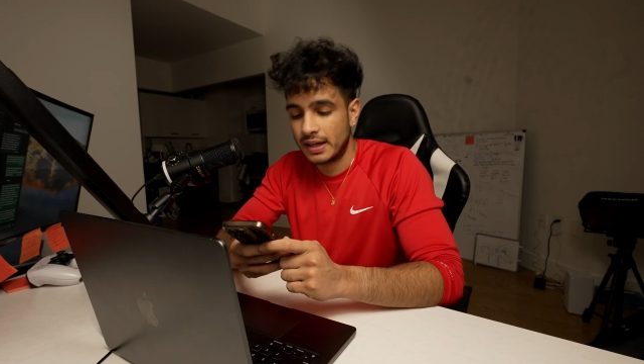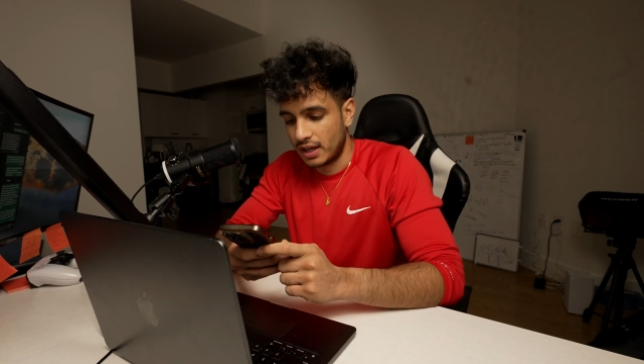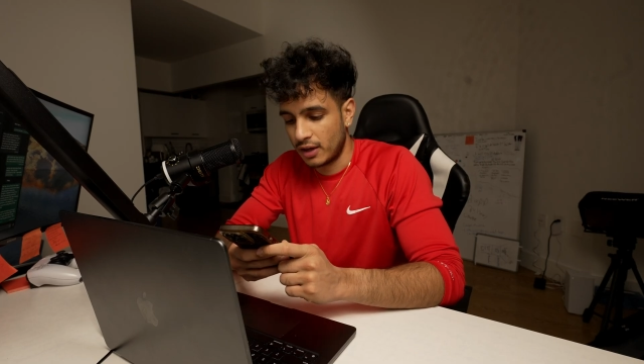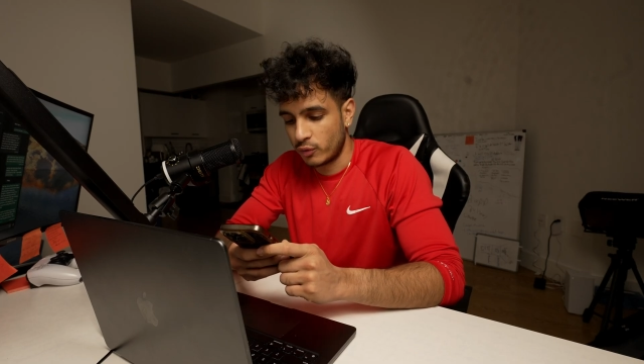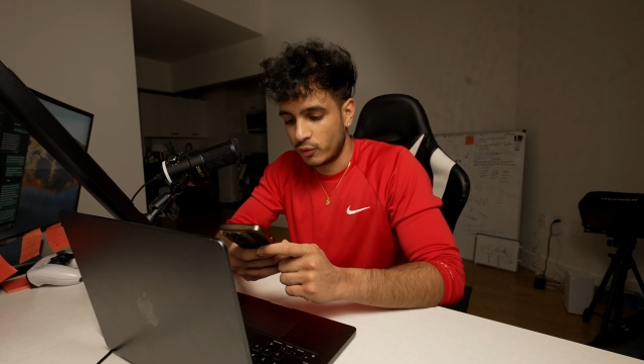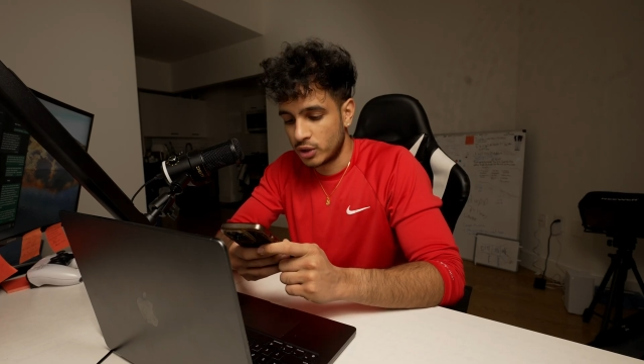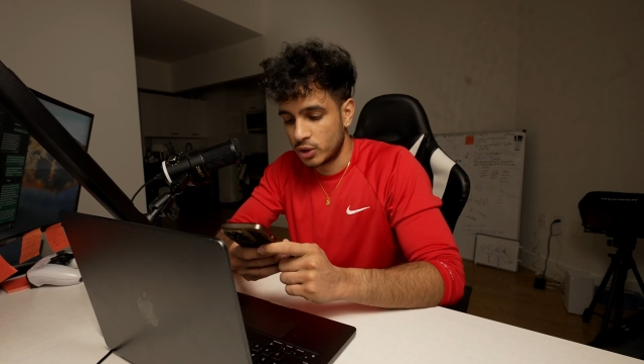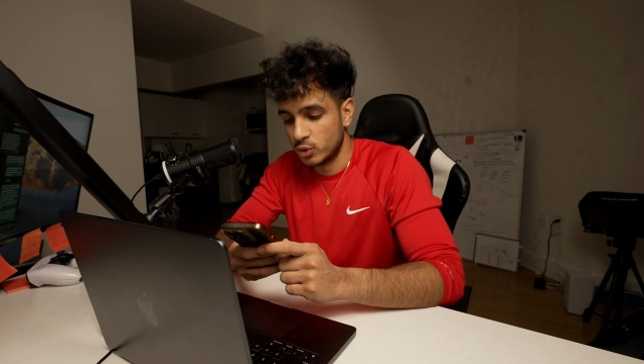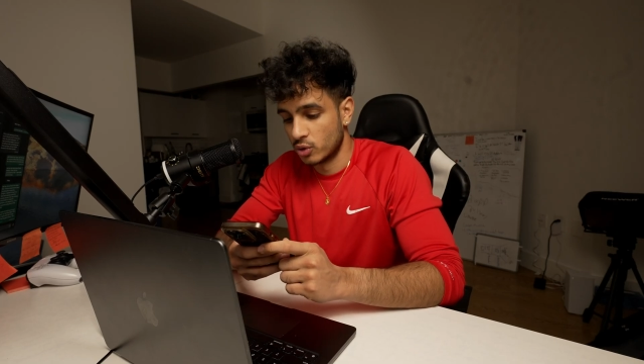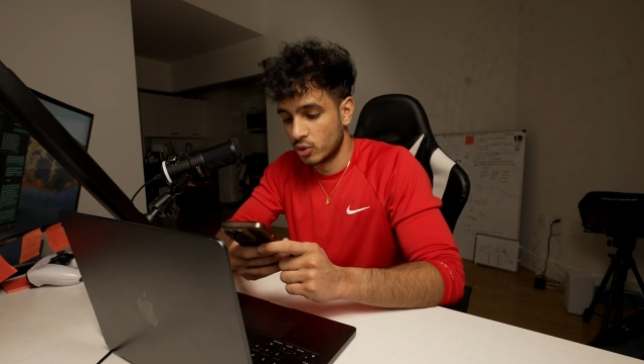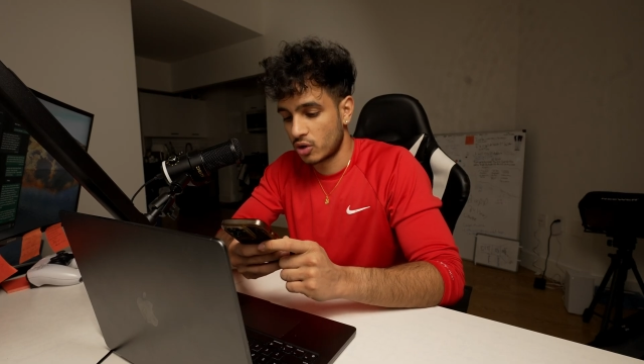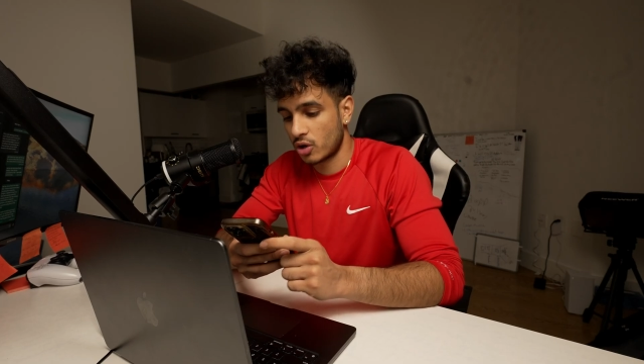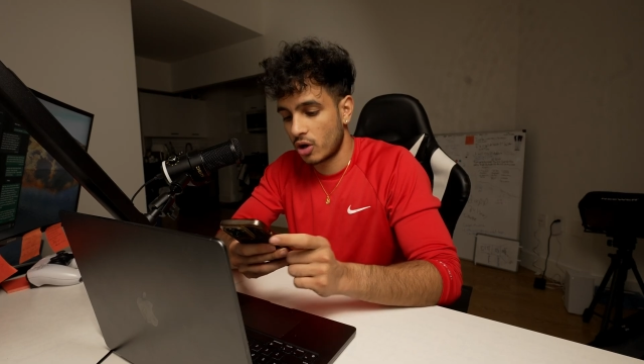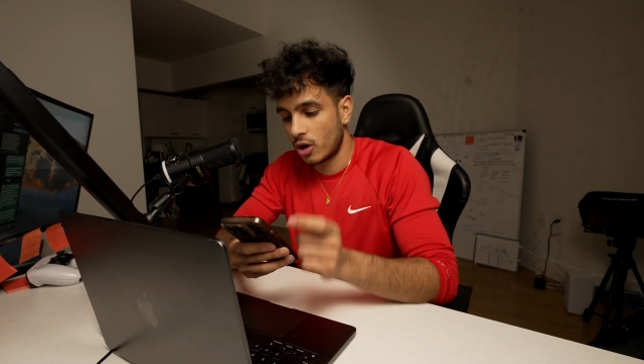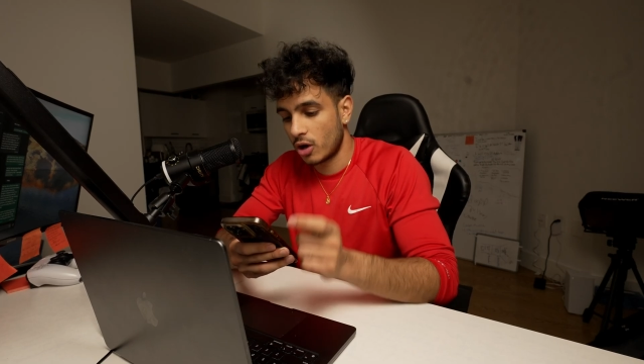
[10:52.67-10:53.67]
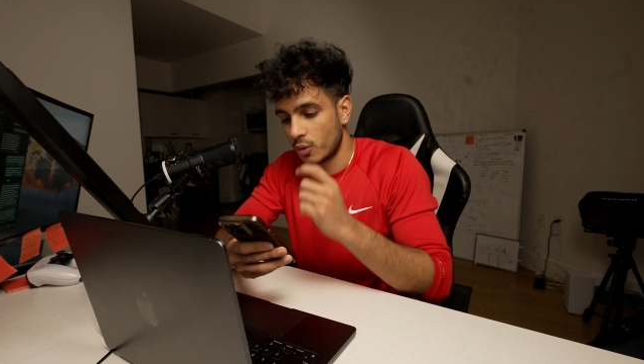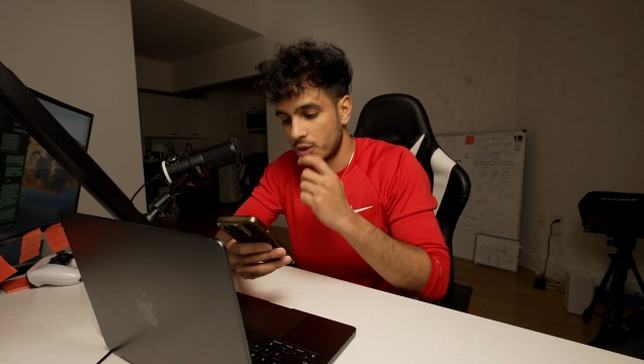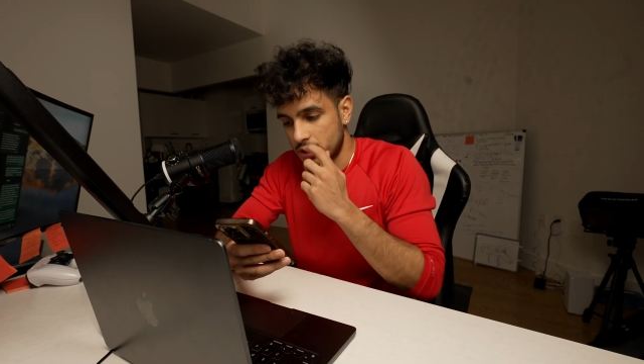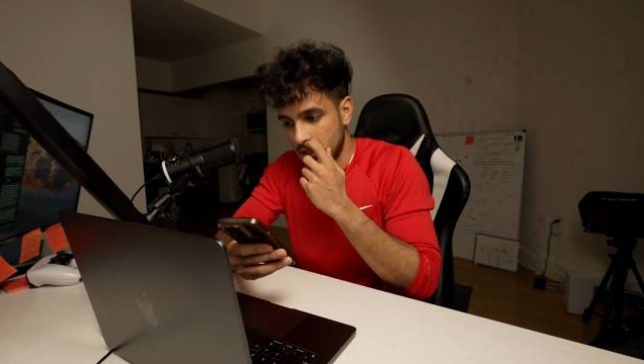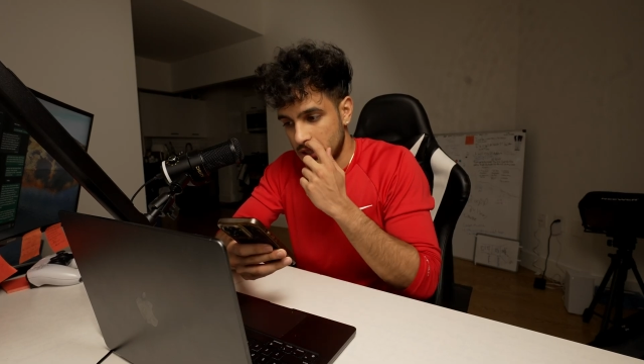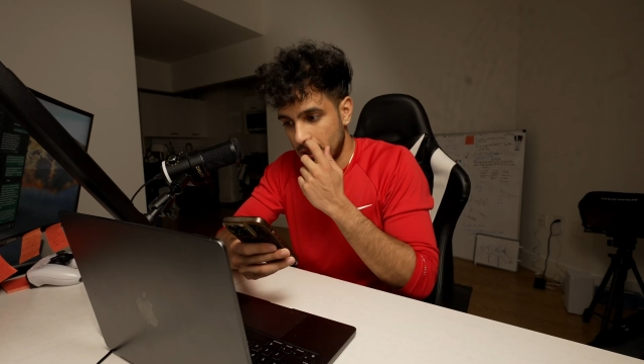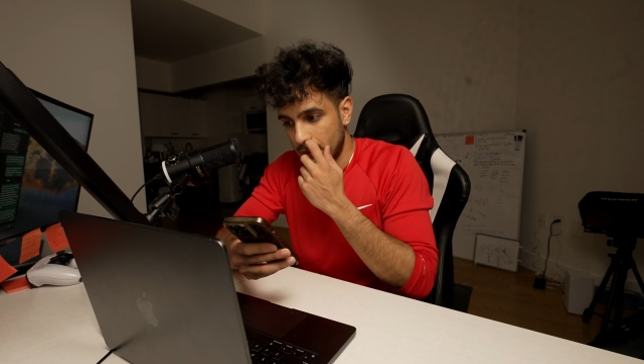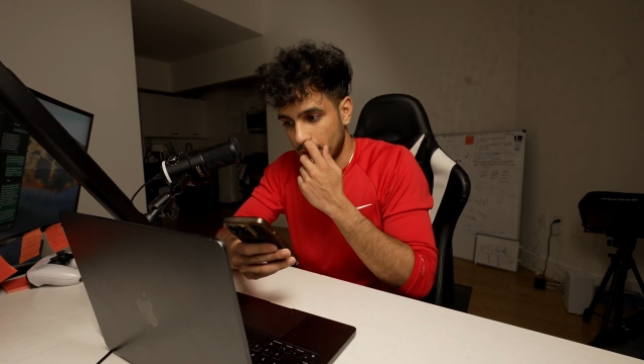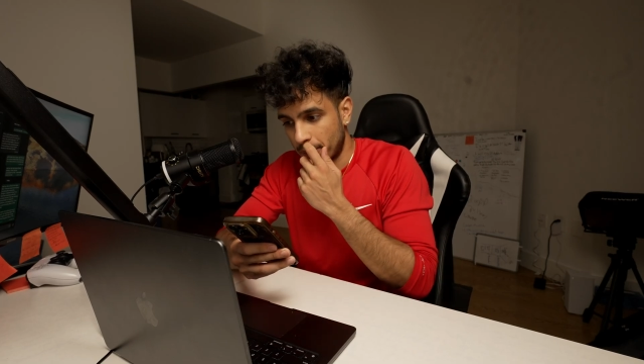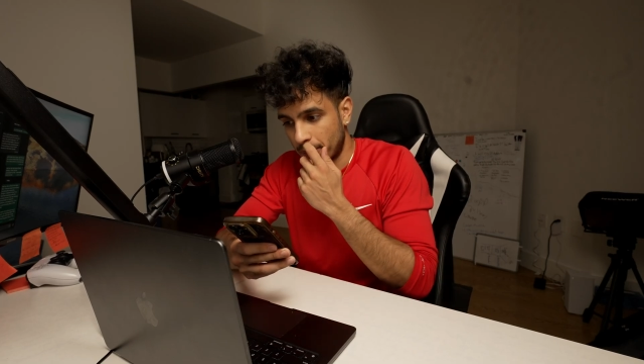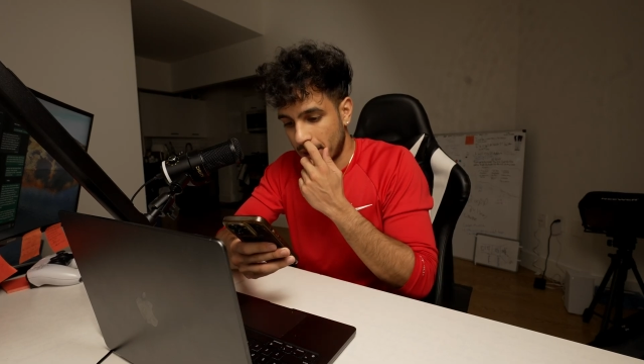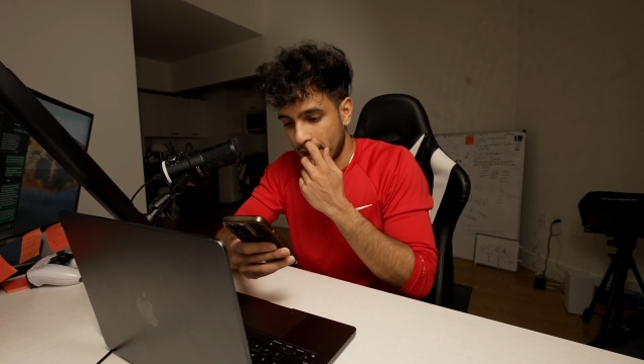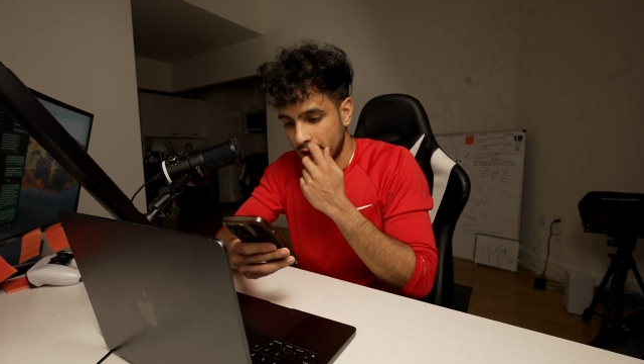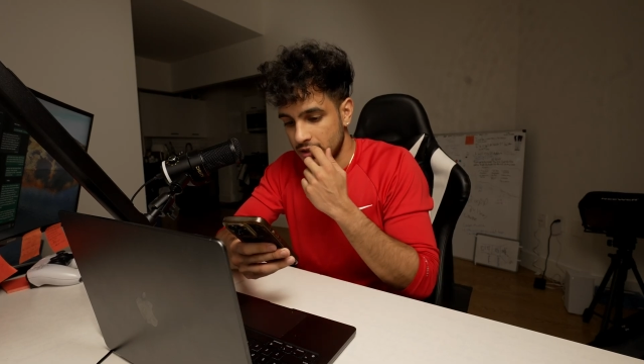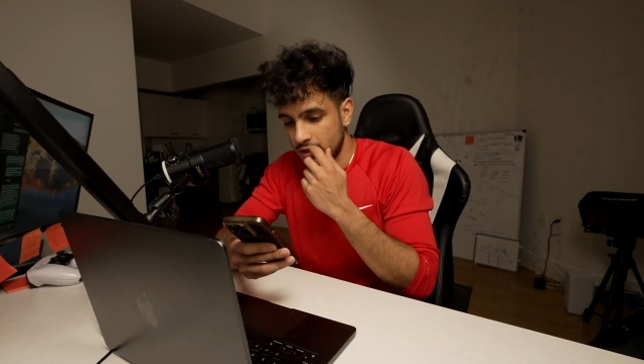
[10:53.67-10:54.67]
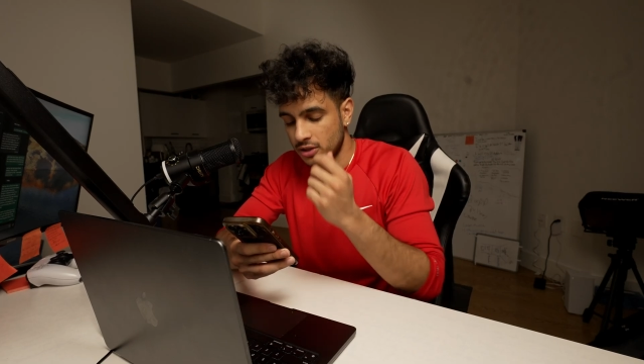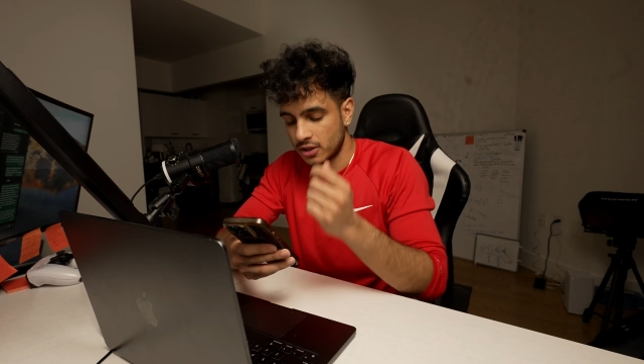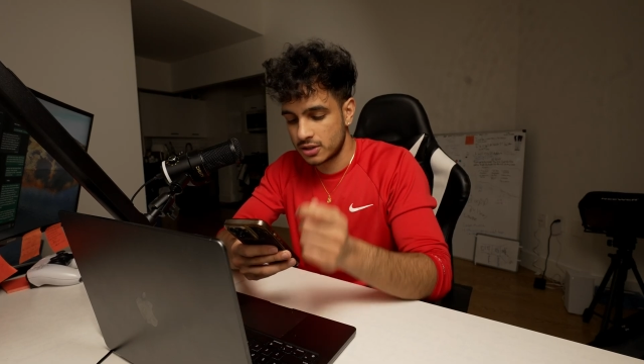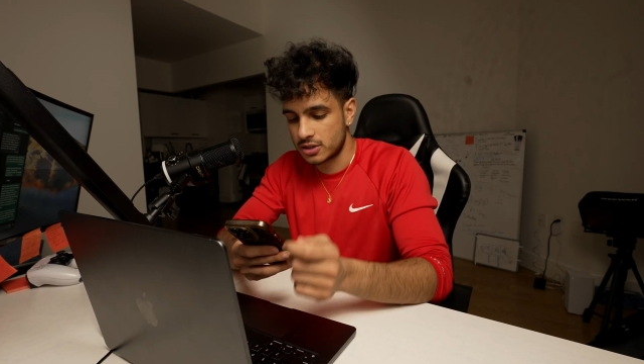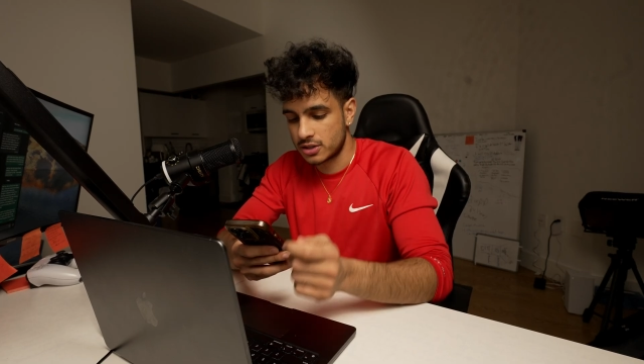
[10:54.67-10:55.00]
if we could do a call, which he replied he could